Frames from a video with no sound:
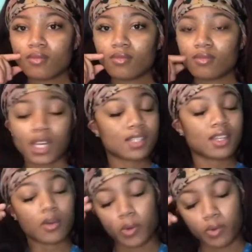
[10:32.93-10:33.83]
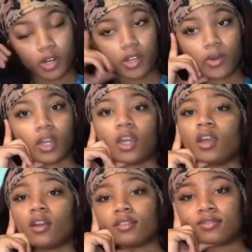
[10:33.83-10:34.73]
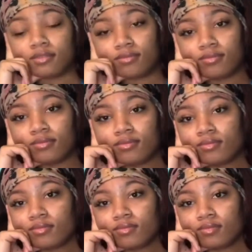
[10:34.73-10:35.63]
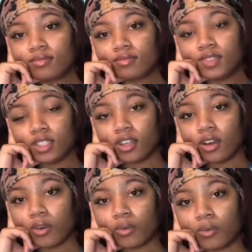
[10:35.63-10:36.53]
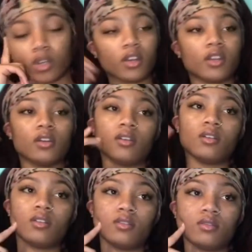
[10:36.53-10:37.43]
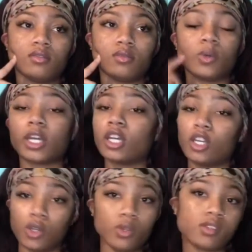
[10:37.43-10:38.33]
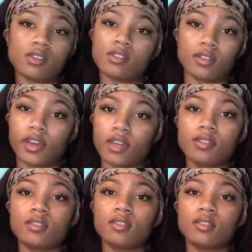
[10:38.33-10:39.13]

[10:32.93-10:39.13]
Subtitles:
That's not what we're doing here. You know, we're gonna use this lace